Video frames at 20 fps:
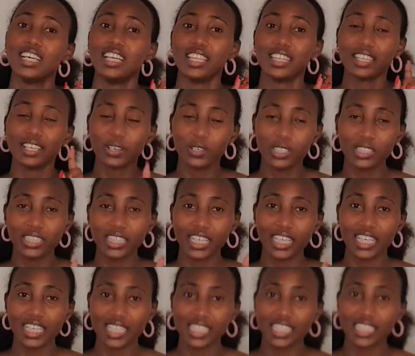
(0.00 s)
the good thing
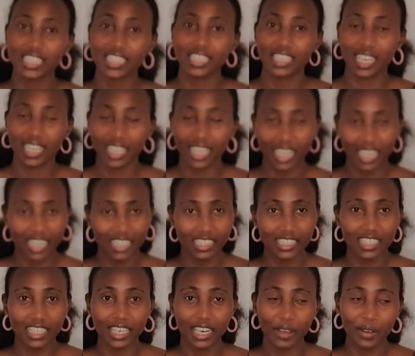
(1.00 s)
is, guys,
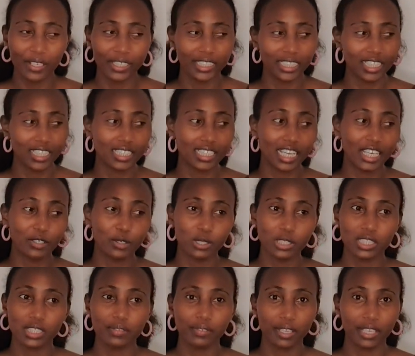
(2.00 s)
nowadays I
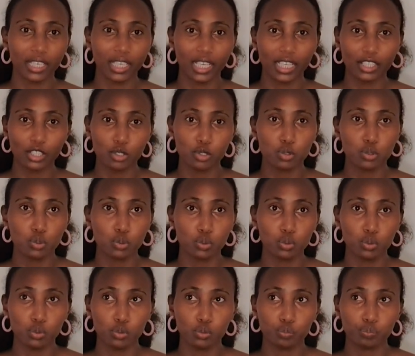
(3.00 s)
don't even get
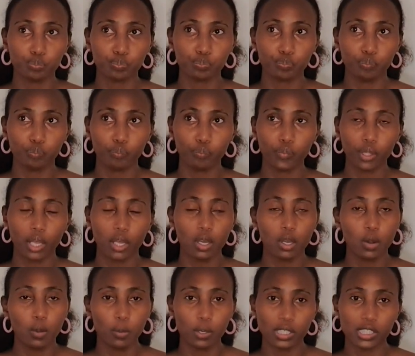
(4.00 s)
to,
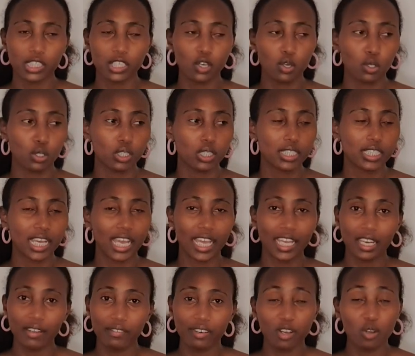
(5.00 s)
what is it called, I
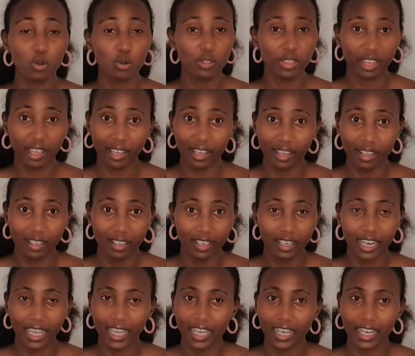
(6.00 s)
never go there.
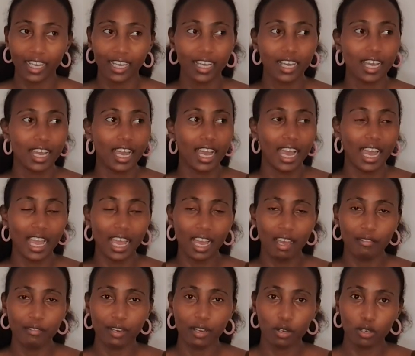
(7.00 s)
Like, I have
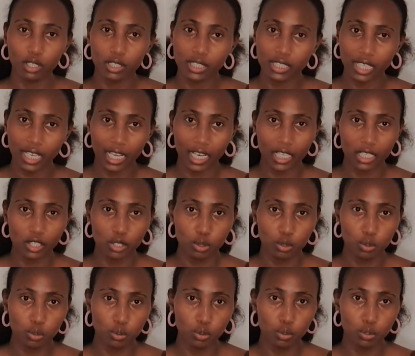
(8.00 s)
a contact
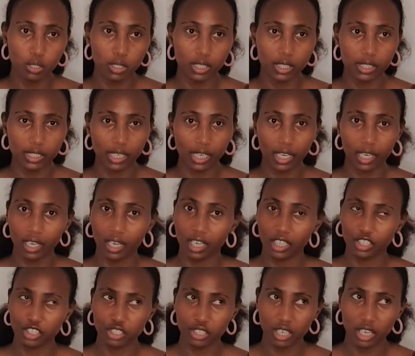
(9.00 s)
who is a
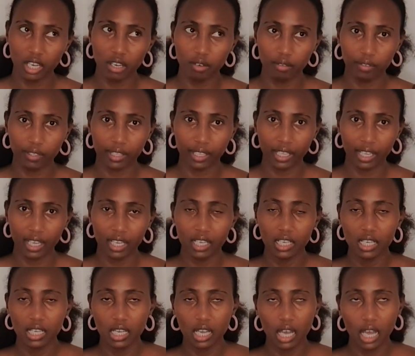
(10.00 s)
cashier over there,
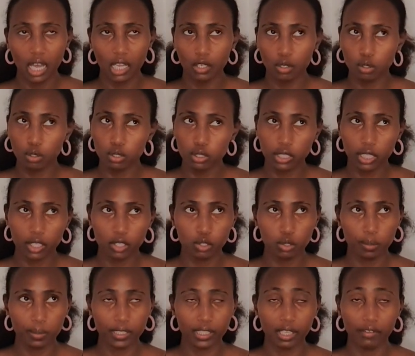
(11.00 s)
handles
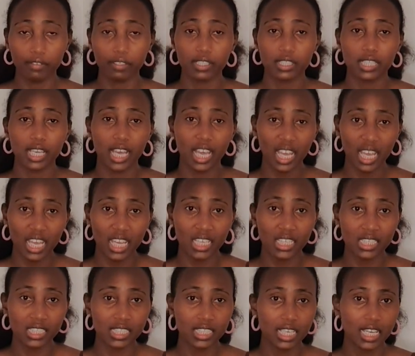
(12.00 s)
customer service,
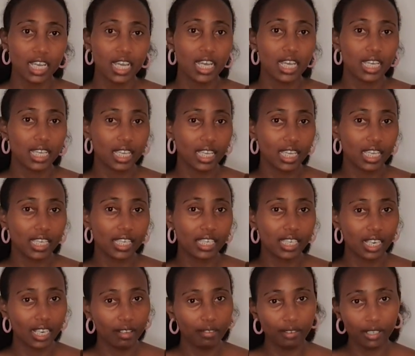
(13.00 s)
and he
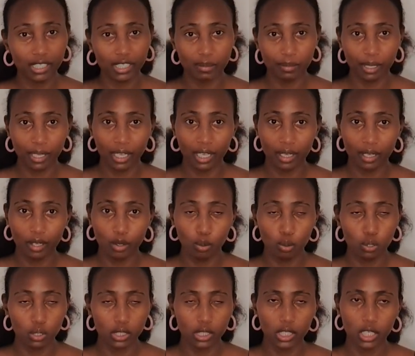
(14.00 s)
delivers my
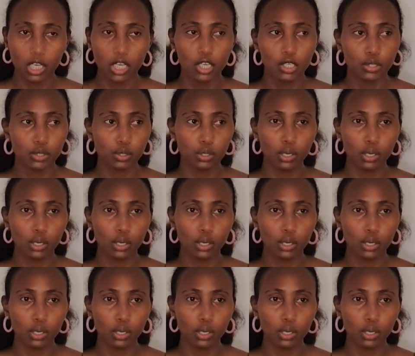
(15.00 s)
goods. So